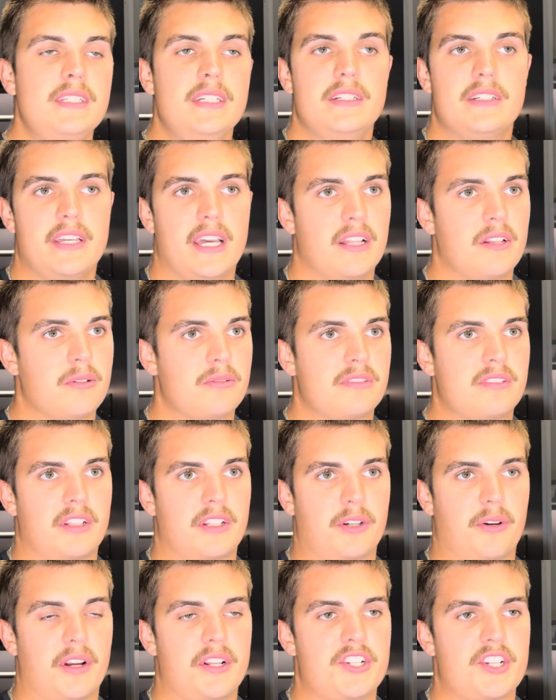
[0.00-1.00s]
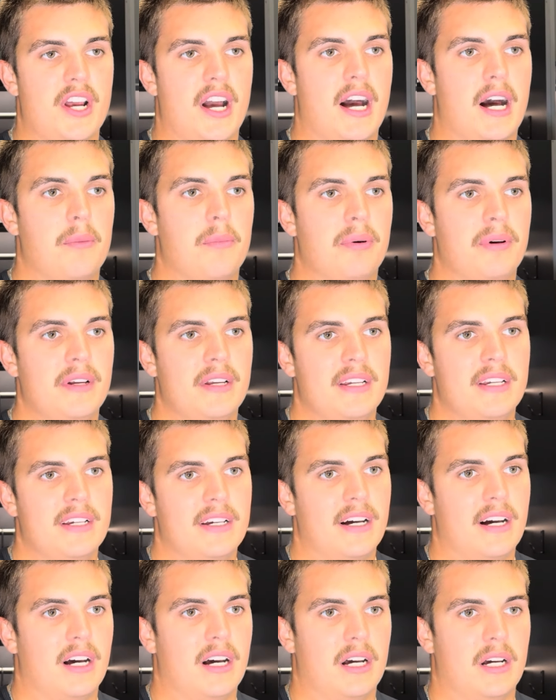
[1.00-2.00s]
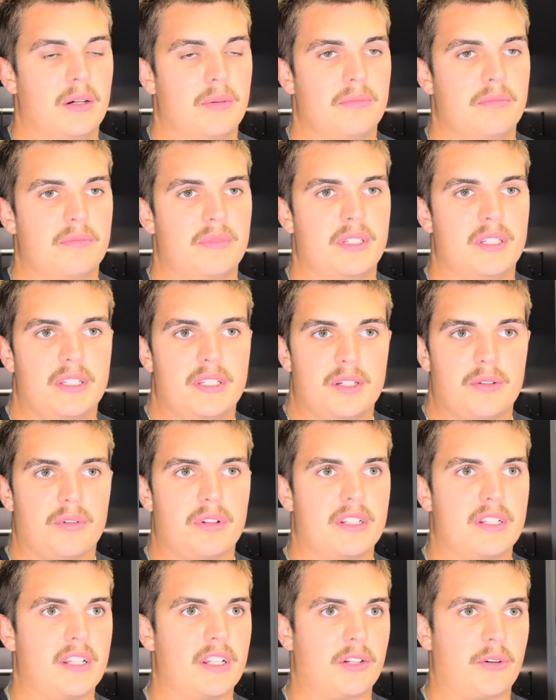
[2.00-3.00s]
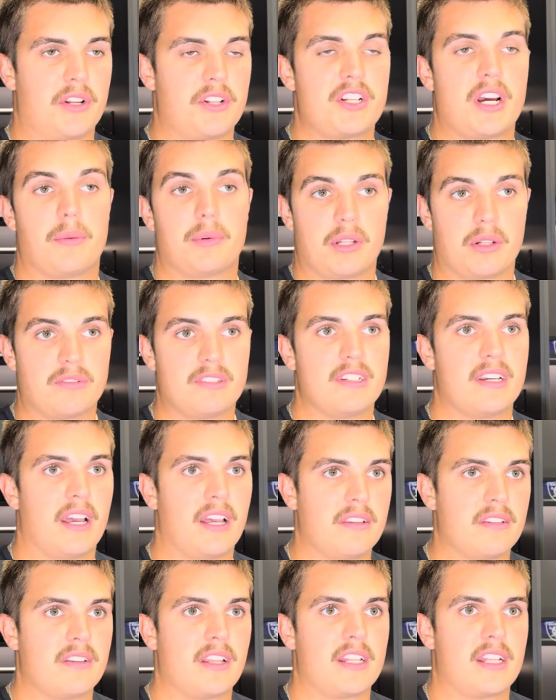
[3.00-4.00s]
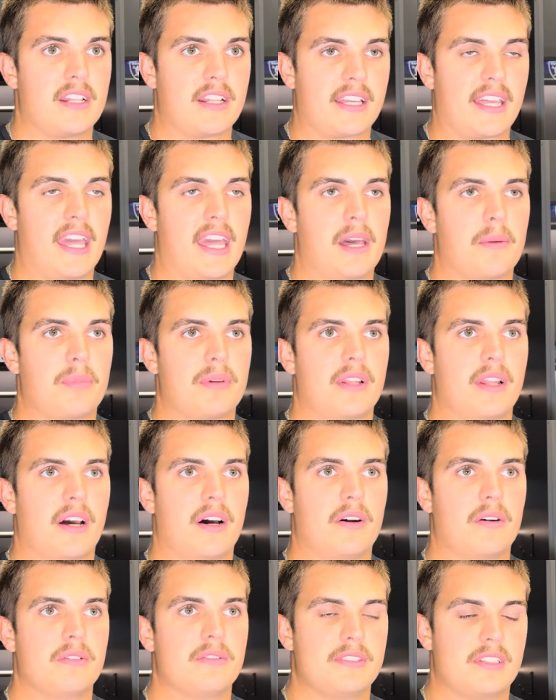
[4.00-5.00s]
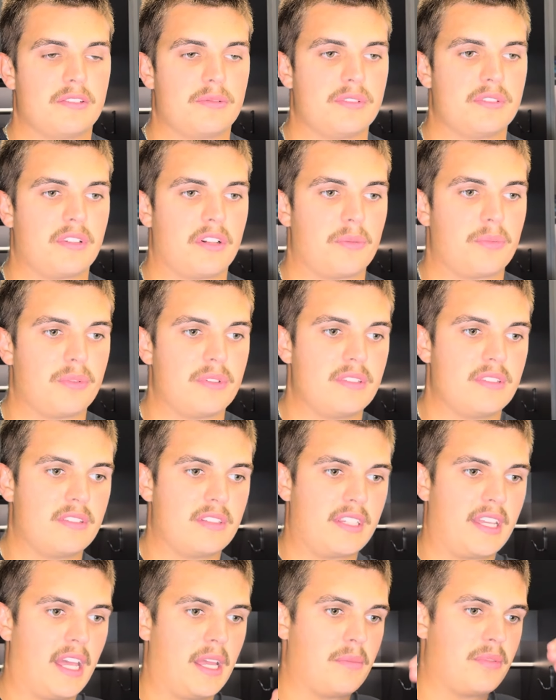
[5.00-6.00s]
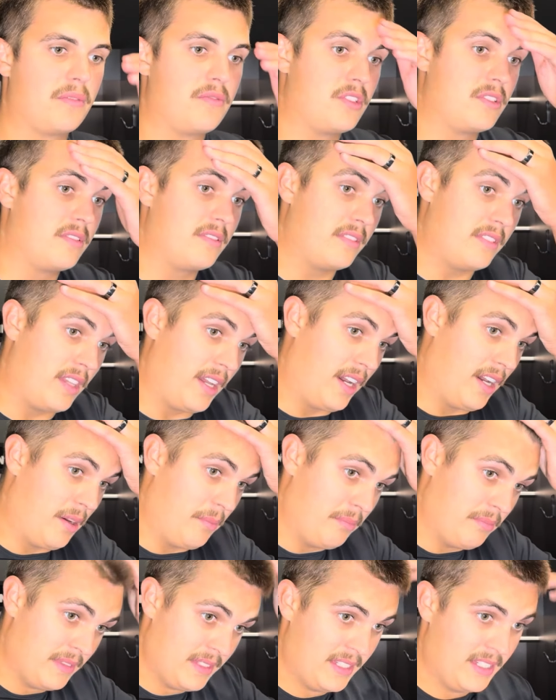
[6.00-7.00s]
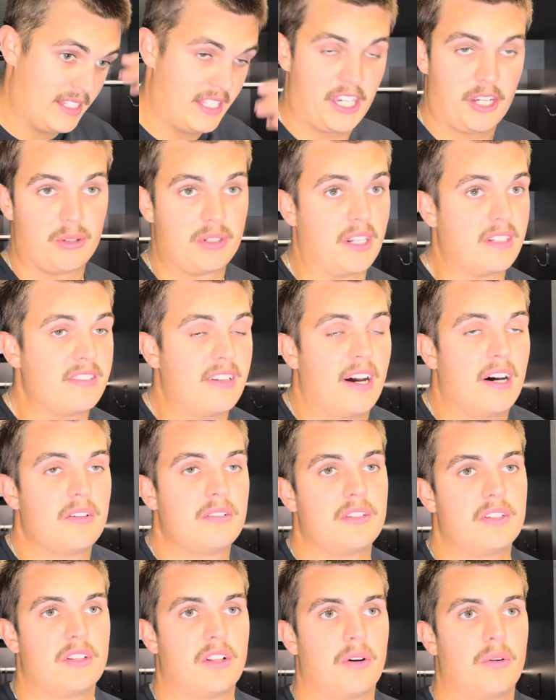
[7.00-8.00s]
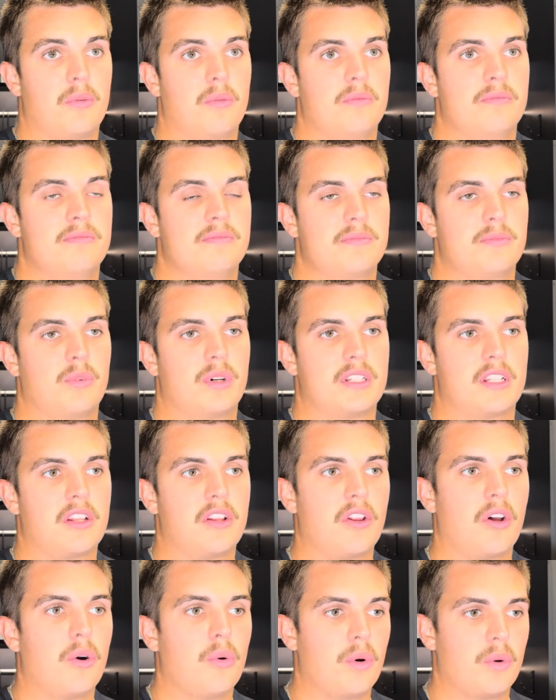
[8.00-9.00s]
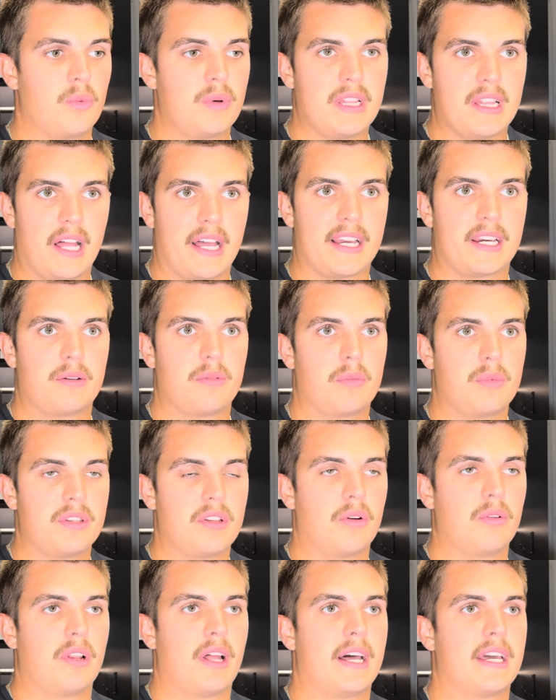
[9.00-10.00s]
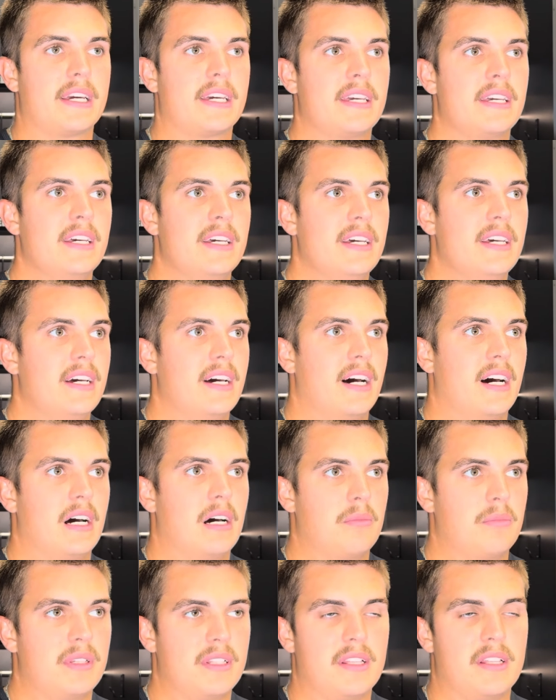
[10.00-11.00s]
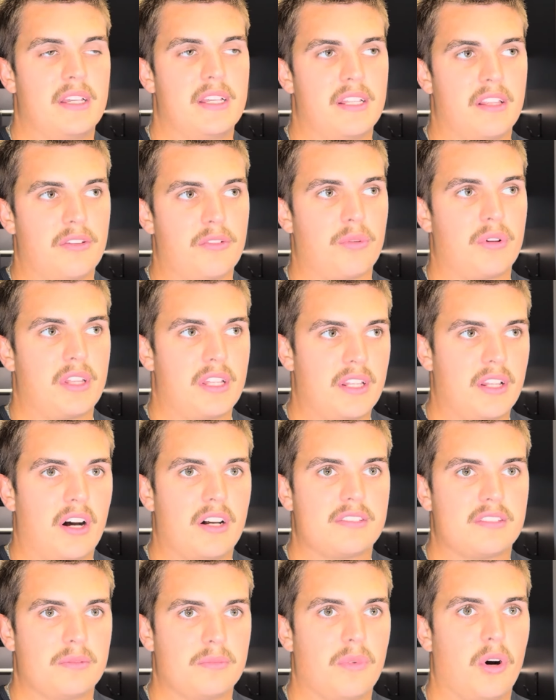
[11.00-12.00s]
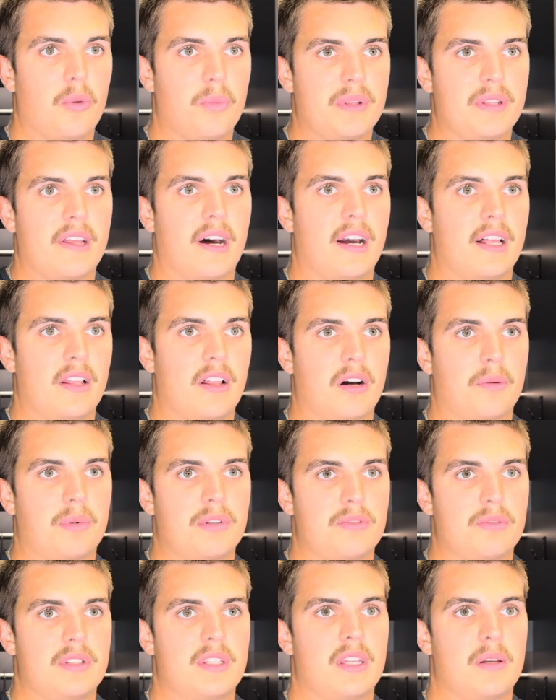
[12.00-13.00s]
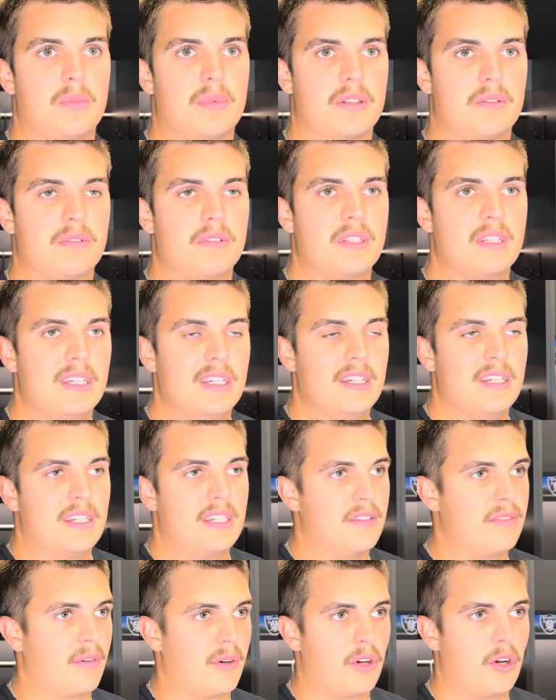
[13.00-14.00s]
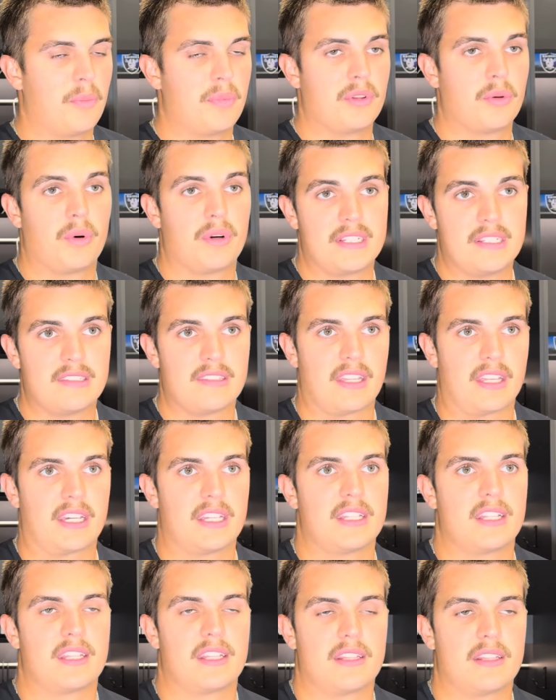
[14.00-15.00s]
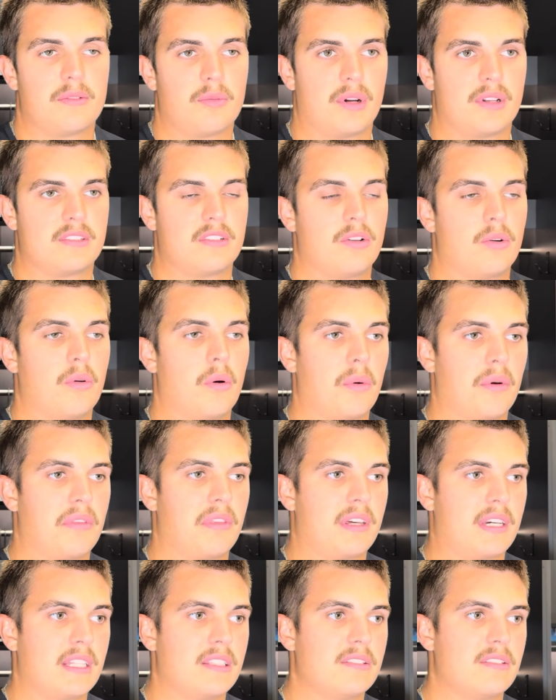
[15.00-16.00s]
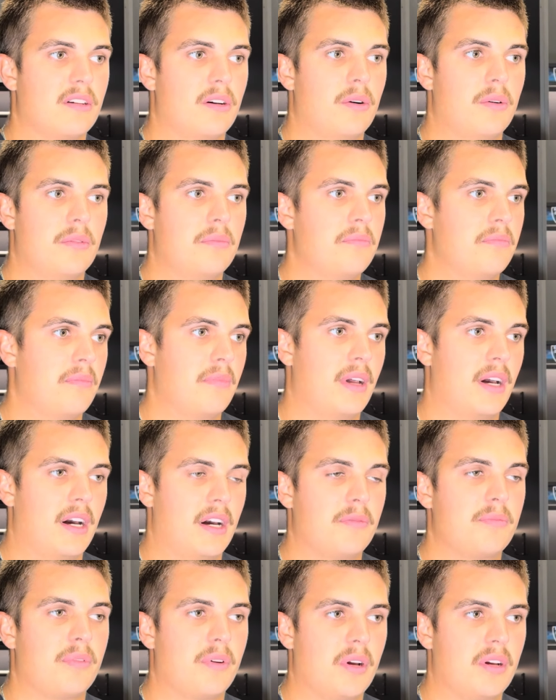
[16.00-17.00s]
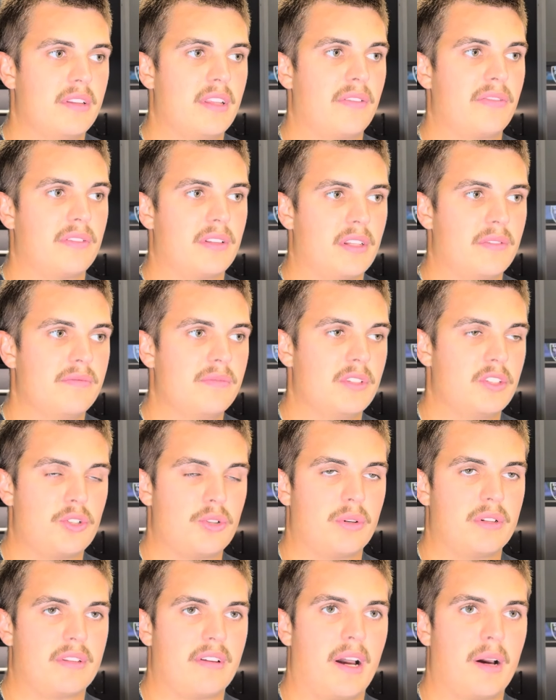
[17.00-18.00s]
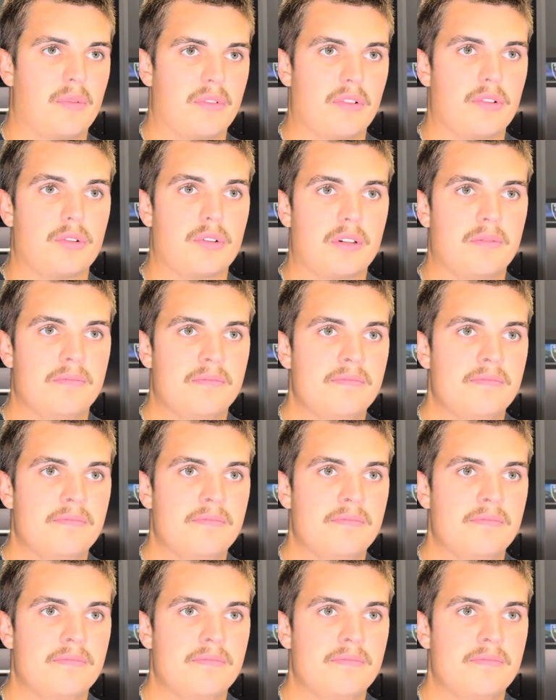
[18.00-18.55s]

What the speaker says: Yeah, Luke's done a great job. He really did a great job in OTAs and then in the camp, and now since we started preseason games, of just hearing us out, wanting to know what we like, what we don't like. It is really an awesome open dialogue between him, and he's very open to what he's thinking and wants to know what we're thinking. So definitely enjoy time with Luke.